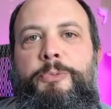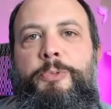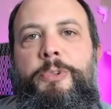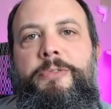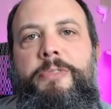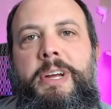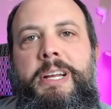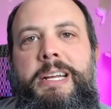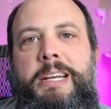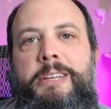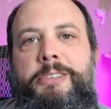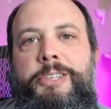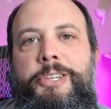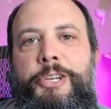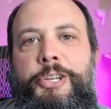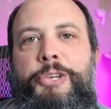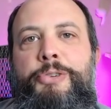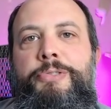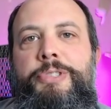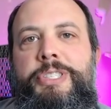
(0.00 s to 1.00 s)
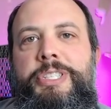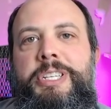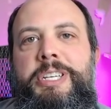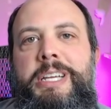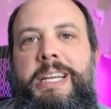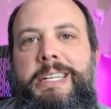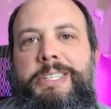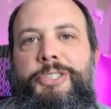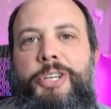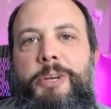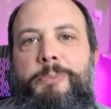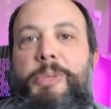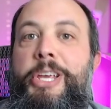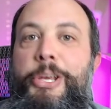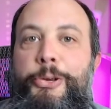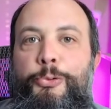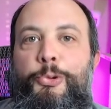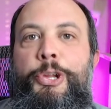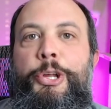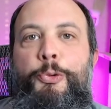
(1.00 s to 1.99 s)
find out that QC ends up
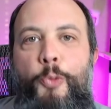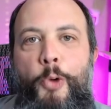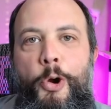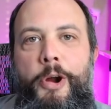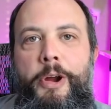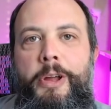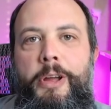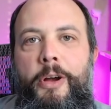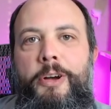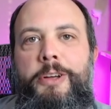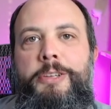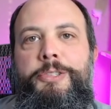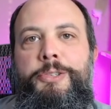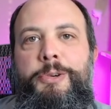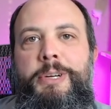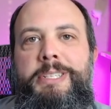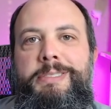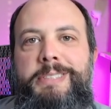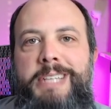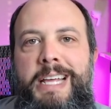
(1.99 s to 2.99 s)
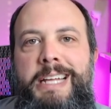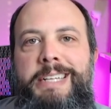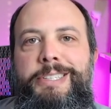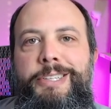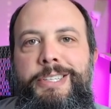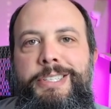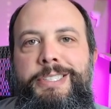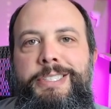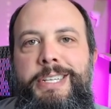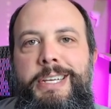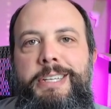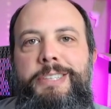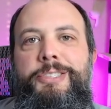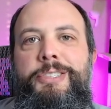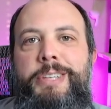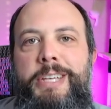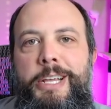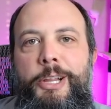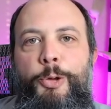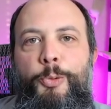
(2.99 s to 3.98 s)
equaling work, also at
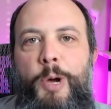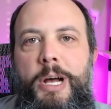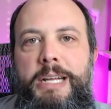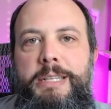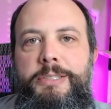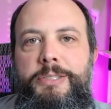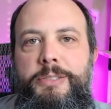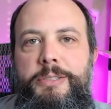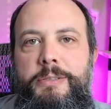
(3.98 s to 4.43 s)
10⁶ kilowatts.